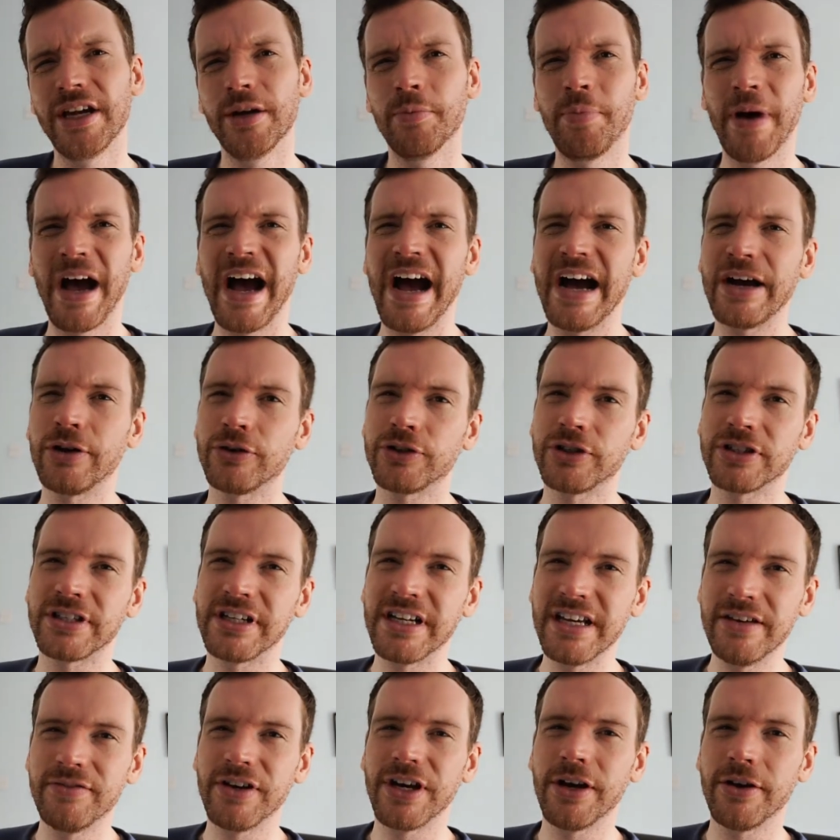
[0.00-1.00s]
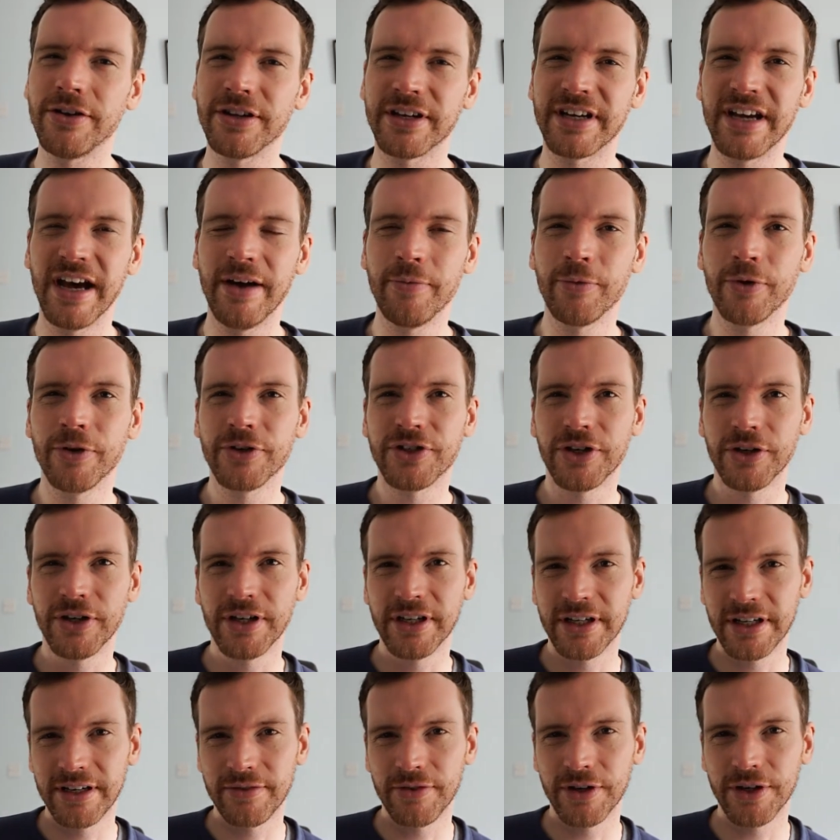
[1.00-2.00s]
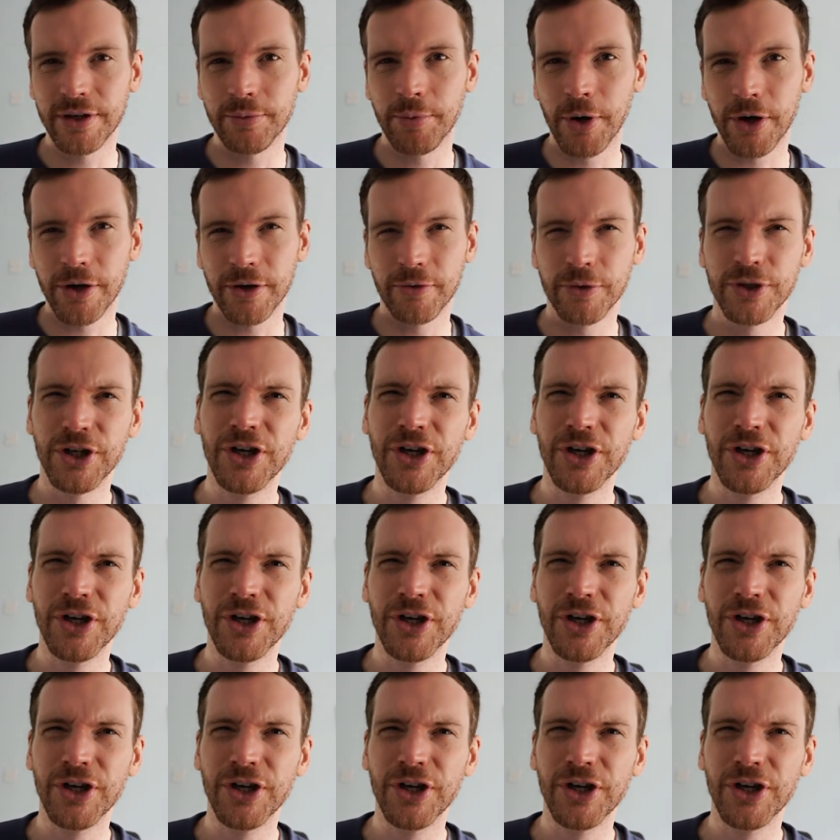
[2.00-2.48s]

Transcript: in your bag, or just leaving on the camera so you can leave it in your pocket,